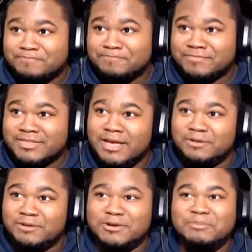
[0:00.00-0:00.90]

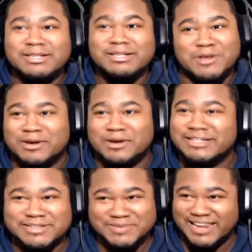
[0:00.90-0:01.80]
Yo, don't be talking
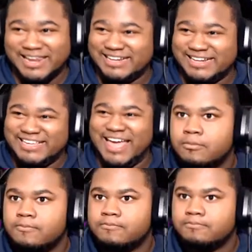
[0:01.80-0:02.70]
to me like
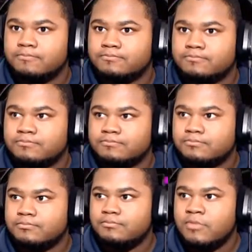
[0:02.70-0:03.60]
that.
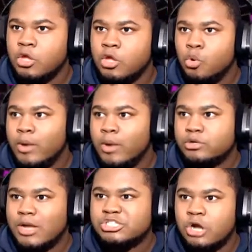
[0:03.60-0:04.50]
Wait,
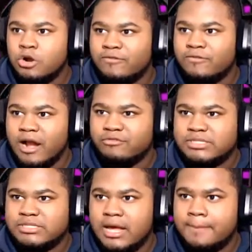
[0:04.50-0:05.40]
do I start over
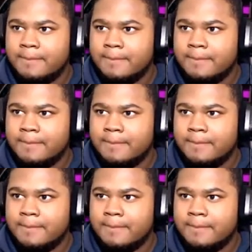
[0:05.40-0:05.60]
every time?